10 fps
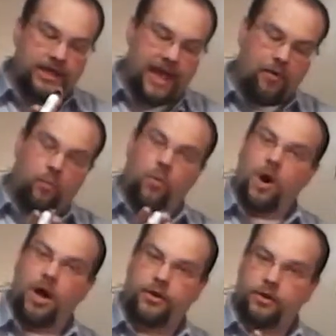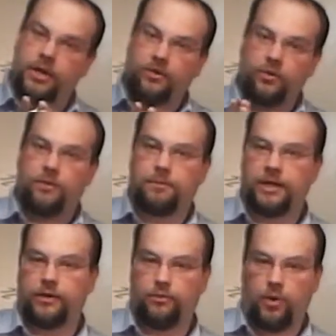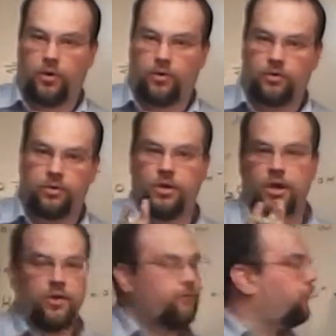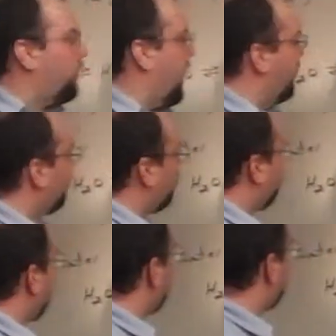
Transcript: is going to play a role. Forever, we've